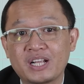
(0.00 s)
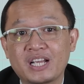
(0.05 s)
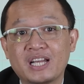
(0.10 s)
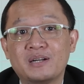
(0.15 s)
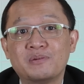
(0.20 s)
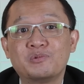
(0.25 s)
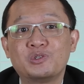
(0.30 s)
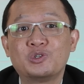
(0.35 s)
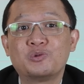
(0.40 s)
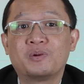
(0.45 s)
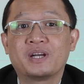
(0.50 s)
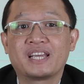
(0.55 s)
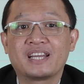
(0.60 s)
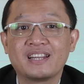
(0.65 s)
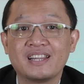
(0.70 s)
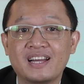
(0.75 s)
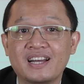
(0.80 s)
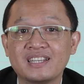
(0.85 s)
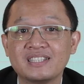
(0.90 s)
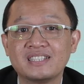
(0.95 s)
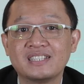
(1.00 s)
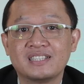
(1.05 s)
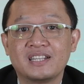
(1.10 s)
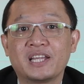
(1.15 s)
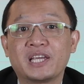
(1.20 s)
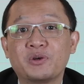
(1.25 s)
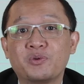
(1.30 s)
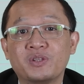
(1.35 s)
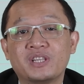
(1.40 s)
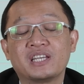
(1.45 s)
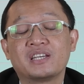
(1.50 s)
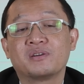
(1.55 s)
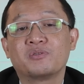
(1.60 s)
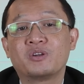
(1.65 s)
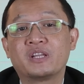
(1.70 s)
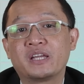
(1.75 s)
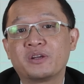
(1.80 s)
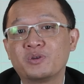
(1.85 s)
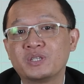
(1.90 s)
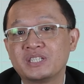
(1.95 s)
Welcome to my class,
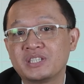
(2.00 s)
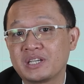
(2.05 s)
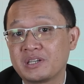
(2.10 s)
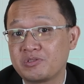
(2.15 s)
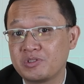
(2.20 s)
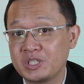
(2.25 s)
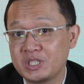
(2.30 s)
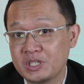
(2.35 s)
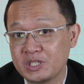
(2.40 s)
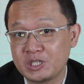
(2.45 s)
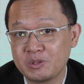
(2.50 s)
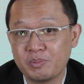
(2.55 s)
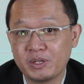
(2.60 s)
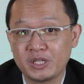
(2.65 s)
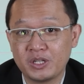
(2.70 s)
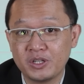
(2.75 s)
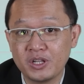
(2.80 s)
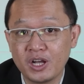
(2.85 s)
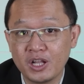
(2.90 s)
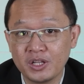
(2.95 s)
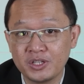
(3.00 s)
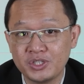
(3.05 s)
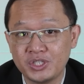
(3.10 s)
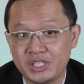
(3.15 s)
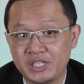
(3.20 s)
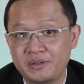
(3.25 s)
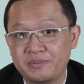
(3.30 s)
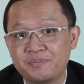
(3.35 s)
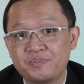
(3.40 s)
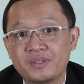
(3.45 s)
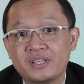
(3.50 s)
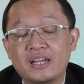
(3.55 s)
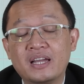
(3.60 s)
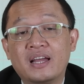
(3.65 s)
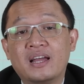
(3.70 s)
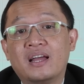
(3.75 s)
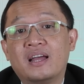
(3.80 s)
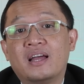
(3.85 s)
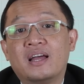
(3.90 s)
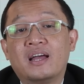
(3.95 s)
Linguistic Research Methodology.
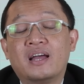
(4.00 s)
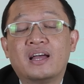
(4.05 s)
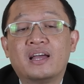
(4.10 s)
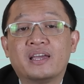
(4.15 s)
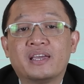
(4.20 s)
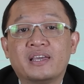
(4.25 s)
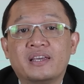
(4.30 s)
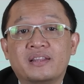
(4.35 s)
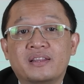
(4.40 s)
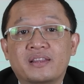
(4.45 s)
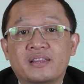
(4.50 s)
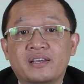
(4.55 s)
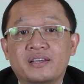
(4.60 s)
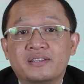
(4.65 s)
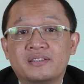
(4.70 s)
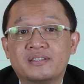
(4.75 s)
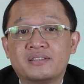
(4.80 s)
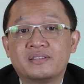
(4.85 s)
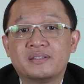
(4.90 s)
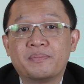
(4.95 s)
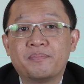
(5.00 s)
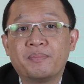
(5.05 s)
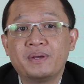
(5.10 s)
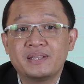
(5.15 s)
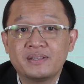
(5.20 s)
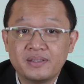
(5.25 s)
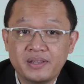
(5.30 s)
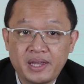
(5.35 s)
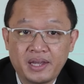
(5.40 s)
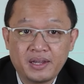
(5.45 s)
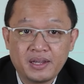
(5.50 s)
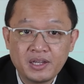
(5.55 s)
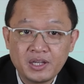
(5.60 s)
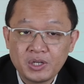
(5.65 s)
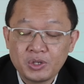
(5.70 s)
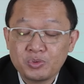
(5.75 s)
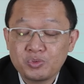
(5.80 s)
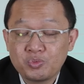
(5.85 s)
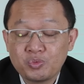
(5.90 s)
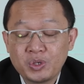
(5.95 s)
In this
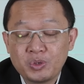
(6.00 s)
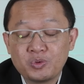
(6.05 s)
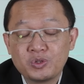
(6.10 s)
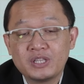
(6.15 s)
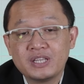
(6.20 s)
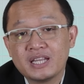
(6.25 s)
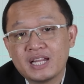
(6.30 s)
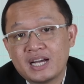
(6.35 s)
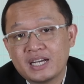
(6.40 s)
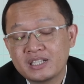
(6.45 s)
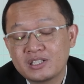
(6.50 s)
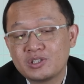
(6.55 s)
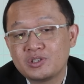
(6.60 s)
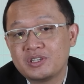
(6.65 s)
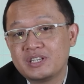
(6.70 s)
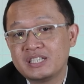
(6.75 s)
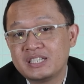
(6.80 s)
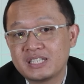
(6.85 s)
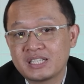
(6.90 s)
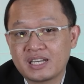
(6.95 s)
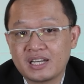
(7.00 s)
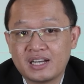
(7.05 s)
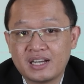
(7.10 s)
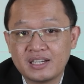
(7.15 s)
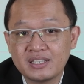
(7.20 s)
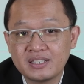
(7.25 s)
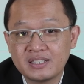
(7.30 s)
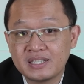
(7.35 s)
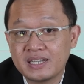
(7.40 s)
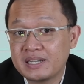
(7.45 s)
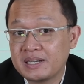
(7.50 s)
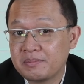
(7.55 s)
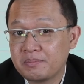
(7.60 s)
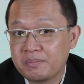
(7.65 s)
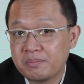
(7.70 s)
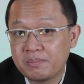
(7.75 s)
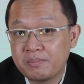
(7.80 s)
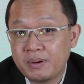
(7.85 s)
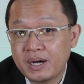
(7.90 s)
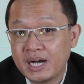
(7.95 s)
meeting, we would like to discuss
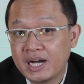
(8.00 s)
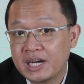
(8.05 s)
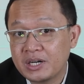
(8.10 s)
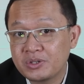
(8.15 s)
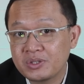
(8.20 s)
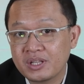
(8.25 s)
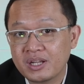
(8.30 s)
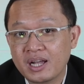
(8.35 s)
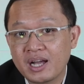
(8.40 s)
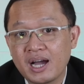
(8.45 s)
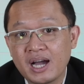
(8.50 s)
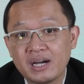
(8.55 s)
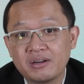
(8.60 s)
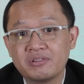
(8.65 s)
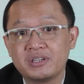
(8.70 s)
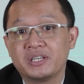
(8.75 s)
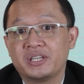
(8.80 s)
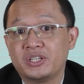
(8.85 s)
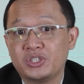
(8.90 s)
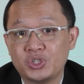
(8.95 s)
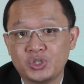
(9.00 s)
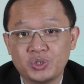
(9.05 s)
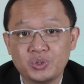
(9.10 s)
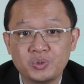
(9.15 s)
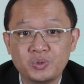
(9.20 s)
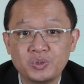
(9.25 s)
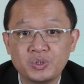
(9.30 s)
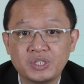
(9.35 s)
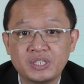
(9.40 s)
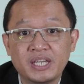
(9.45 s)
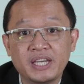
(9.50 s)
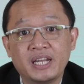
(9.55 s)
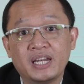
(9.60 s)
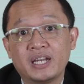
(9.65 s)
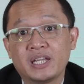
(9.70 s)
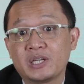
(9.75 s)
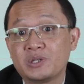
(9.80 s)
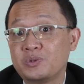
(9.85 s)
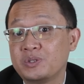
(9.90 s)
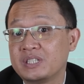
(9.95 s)
about current issues
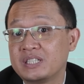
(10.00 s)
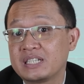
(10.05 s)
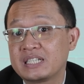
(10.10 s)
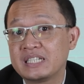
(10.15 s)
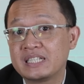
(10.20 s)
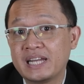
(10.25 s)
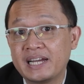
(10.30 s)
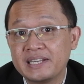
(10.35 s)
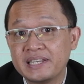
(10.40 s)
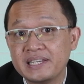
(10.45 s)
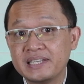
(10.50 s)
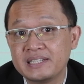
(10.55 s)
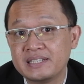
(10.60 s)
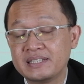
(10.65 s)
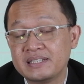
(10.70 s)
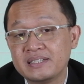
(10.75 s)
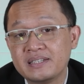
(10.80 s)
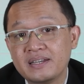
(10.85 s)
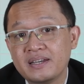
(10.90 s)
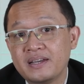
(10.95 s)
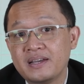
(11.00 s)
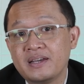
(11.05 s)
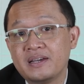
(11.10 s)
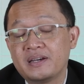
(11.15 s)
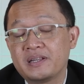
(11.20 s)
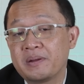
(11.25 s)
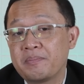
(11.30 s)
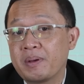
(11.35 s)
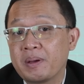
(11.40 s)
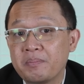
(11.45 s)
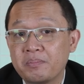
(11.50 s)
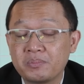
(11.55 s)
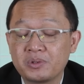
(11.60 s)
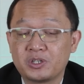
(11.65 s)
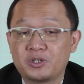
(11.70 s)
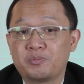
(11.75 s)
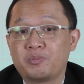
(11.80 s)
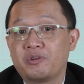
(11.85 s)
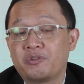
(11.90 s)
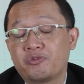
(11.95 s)
in linguistic studies.
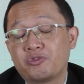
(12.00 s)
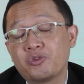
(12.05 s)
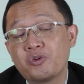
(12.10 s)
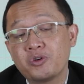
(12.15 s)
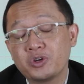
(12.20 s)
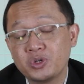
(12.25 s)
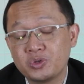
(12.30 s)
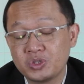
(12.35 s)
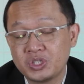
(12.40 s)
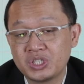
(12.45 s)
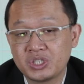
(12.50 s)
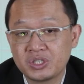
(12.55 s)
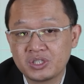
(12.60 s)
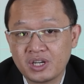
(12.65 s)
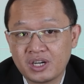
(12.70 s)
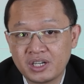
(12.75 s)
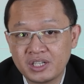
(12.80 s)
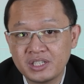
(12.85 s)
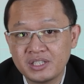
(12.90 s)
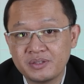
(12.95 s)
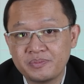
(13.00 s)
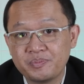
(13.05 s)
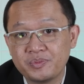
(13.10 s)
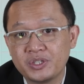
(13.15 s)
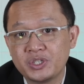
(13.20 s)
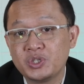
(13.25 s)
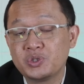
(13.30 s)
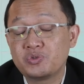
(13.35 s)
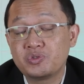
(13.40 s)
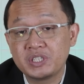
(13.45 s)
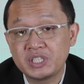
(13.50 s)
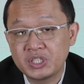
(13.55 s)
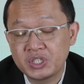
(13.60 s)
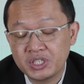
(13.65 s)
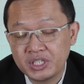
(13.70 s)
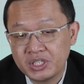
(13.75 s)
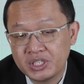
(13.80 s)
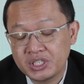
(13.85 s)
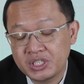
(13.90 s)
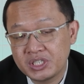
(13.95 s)
Remember, before you start your
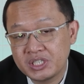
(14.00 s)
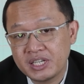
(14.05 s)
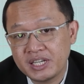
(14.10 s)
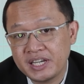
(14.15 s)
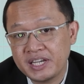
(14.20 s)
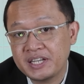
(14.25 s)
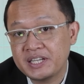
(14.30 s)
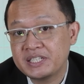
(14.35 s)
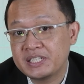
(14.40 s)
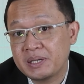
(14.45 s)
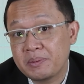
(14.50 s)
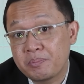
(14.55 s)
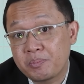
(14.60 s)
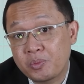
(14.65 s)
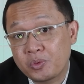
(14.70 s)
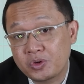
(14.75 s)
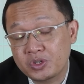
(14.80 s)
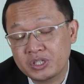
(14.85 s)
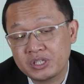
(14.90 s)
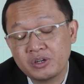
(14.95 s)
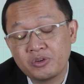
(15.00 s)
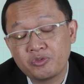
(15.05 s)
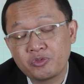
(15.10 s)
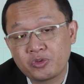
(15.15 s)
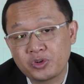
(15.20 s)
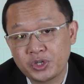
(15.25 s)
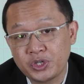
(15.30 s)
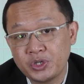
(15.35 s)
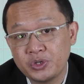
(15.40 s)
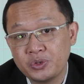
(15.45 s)
research, it is important for